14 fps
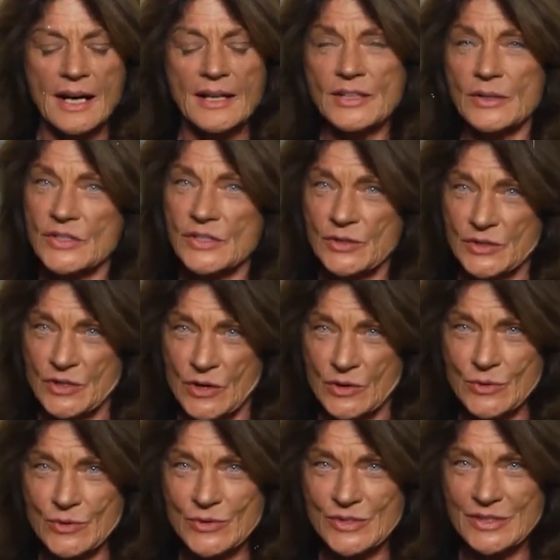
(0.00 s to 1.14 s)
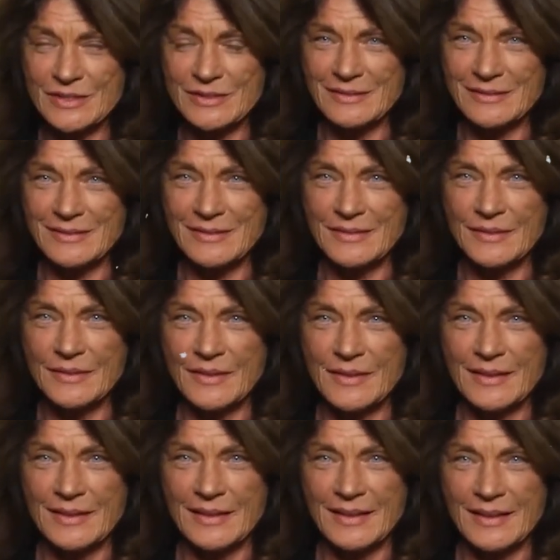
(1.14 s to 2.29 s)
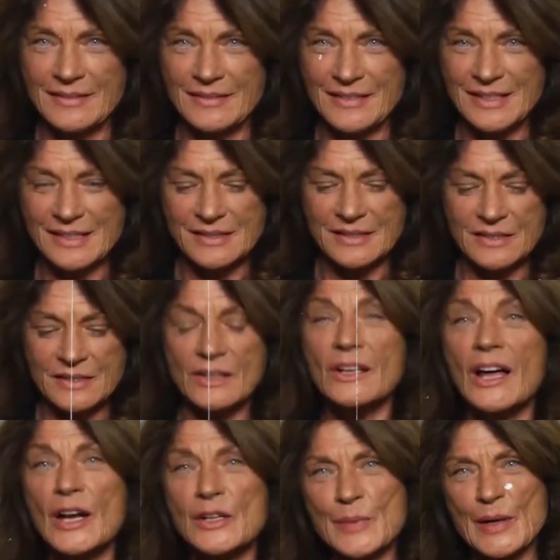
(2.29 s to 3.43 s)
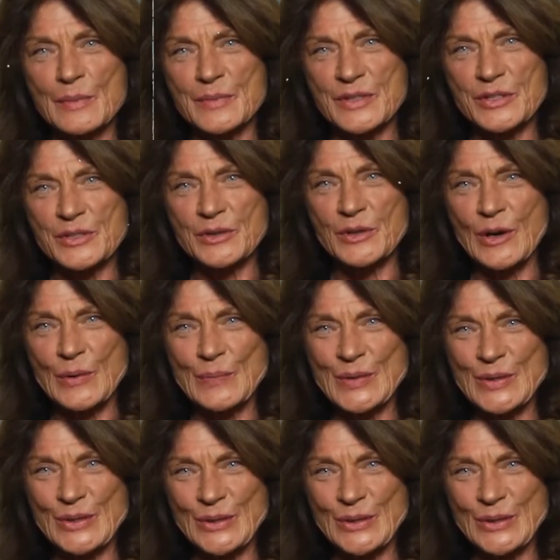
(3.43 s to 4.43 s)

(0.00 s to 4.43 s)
and there was a note, and this says a lot about Mr. Carpenter.